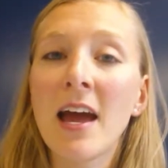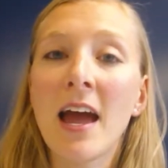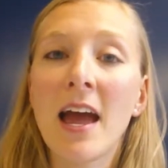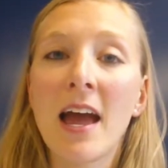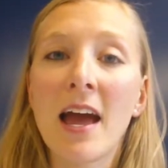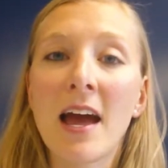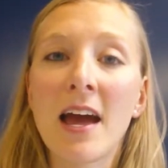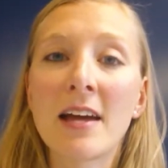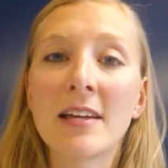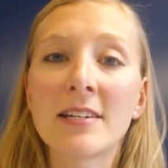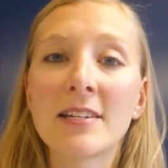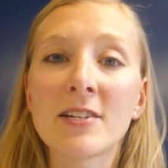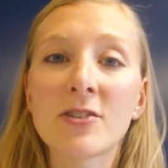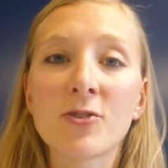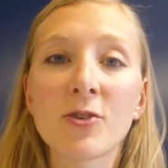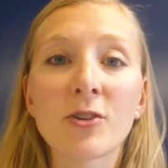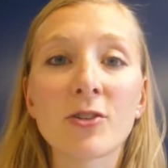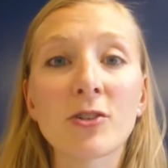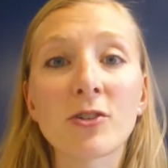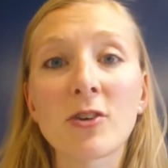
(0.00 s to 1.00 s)
and
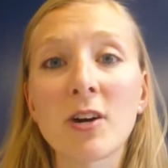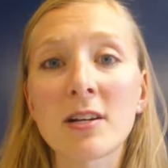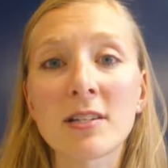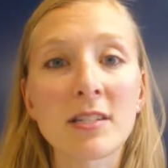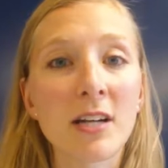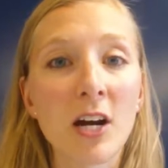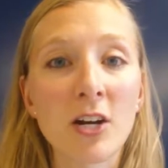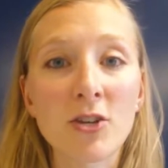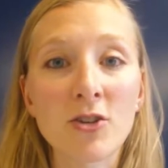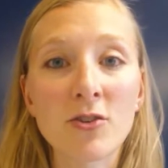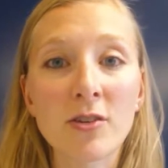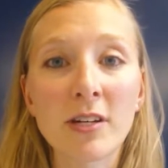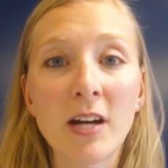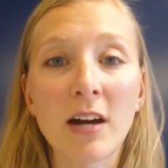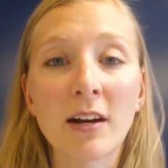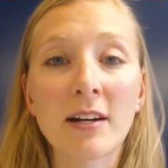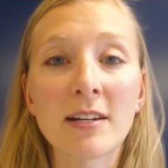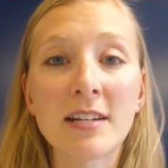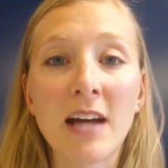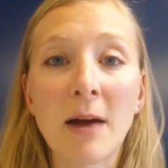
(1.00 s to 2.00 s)
districts across the
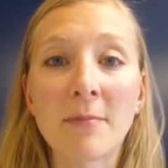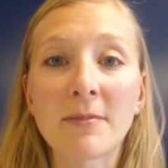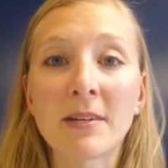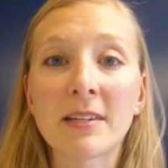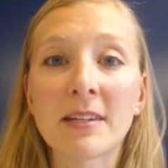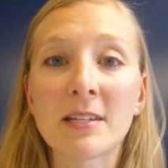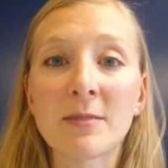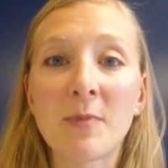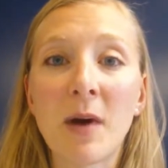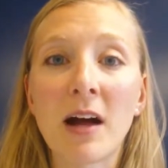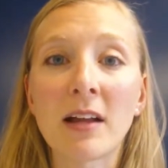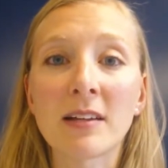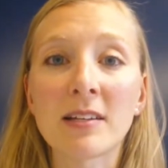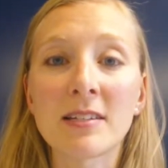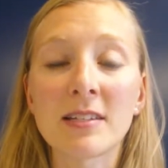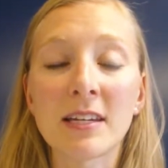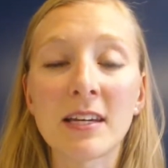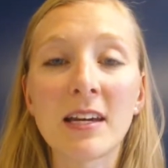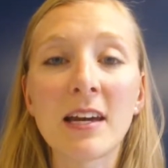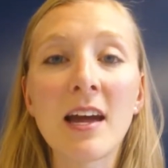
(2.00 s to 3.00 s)
country are adopting this
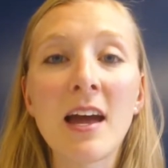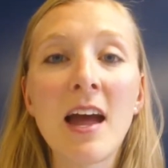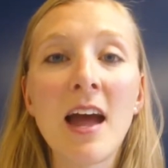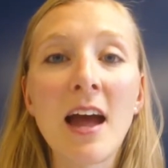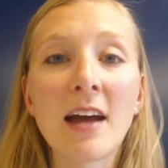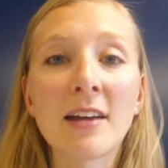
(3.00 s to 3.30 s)
policy.